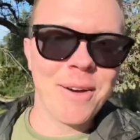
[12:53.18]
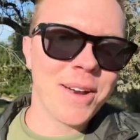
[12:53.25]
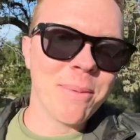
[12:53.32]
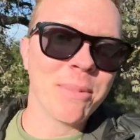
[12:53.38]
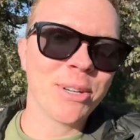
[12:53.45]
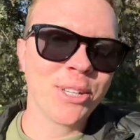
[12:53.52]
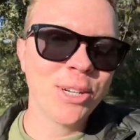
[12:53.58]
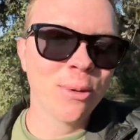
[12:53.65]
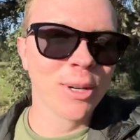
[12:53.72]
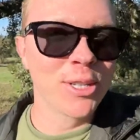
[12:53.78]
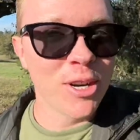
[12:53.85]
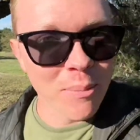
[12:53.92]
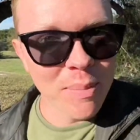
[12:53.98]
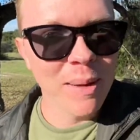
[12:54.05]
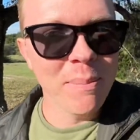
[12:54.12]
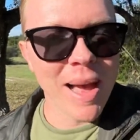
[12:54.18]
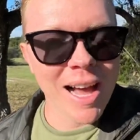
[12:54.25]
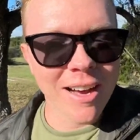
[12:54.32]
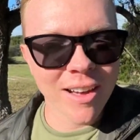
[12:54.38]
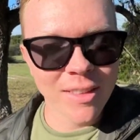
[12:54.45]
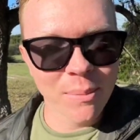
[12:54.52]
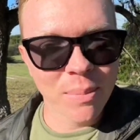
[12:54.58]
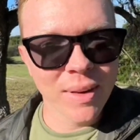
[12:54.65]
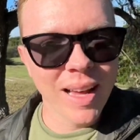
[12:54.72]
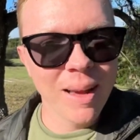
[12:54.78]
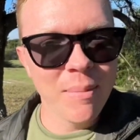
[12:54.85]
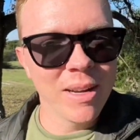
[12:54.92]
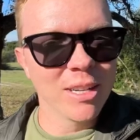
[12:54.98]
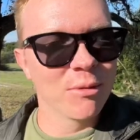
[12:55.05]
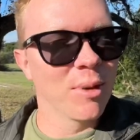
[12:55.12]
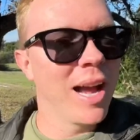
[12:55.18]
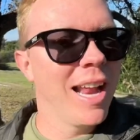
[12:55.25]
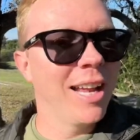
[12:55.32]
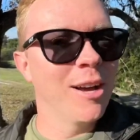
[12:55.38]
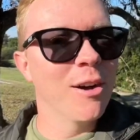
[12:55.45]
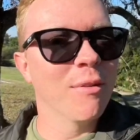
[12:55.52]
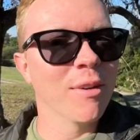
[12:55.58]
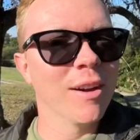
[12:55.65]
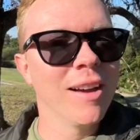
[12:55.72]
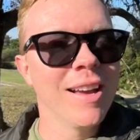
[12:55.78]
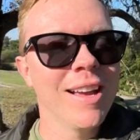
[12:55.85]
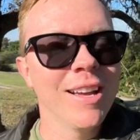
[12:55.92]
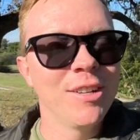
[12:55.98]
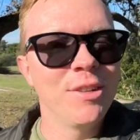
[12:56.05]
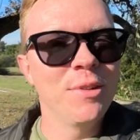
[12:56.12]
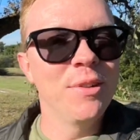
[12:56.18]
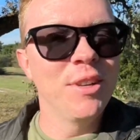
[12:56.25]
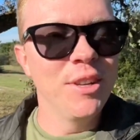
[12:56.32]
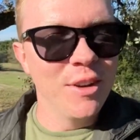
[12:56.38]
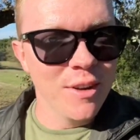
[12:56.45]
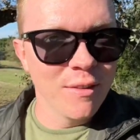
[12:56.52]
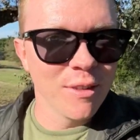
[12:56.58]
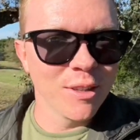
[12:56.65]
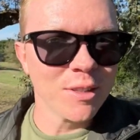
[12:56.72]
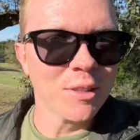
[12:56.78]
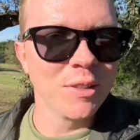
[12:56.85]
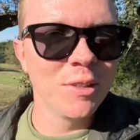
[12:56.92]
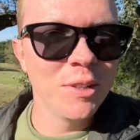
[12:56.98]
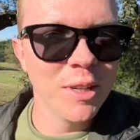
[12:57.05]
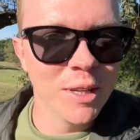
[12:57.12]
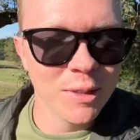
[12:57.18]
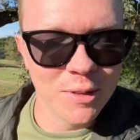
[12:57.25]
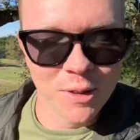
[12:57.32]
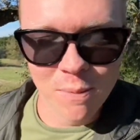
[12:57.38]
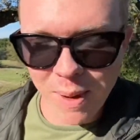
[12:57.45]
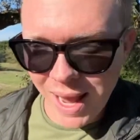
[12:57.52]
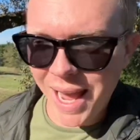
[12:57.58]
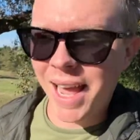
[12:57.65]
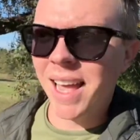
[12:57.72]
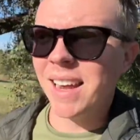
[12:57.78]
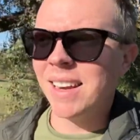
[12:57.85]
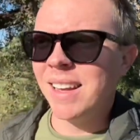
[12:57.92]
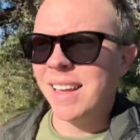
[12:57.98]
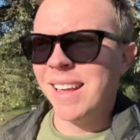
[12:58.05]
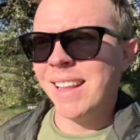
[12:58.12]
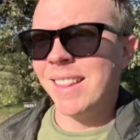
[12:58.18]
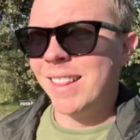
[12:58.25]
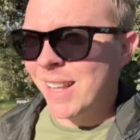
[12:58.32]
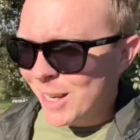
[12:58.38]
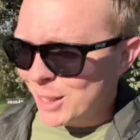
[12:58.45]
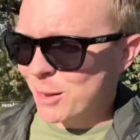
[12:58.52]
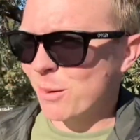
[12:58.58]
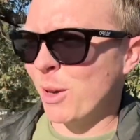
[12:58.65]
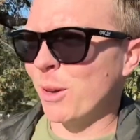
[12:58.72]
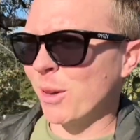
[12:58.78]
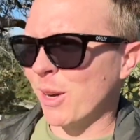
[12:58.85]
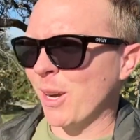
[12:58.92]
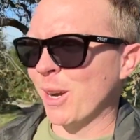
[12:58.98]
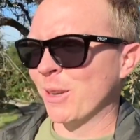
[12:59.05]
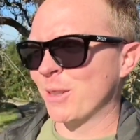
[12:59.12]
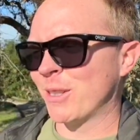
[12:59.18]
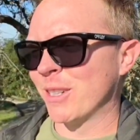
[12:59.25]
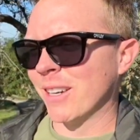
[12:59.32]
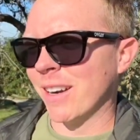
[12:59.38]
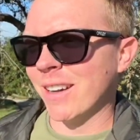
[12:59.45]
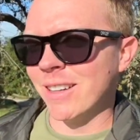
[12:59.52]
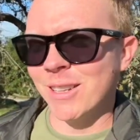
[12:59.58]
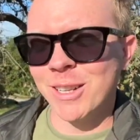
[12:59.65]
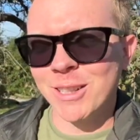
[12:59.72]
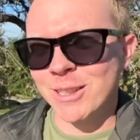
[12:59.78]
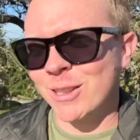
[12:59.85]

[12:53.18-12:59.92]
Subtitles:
at number 2, we're jumping back on the plane because we're heading over to Universal Studios Japan. This roller coaster looks